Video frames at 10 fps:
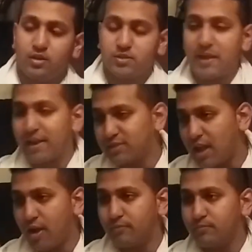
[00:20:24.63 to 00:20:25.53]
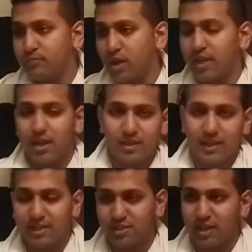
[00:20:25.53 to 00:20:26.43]
Smackdown. Again,
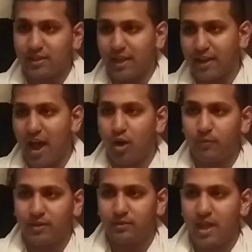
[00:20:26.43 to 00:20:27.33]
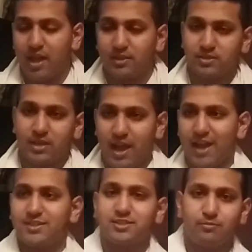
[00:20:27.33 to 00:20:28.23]
like it's like Halloween ends.
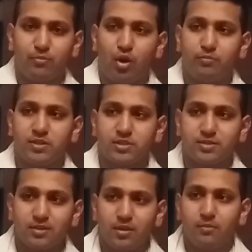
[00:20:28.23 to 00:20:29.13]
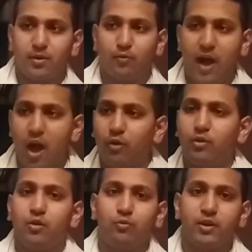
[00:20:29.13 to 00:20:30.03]
Had some moments. But wow,
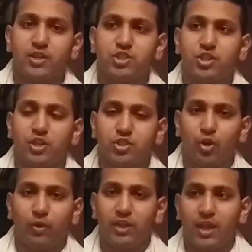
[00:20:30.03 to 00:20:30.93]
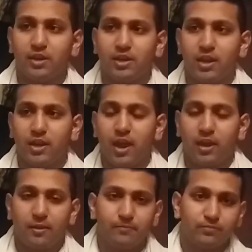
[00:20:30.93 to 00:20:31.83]
what a shit show in the end of the day.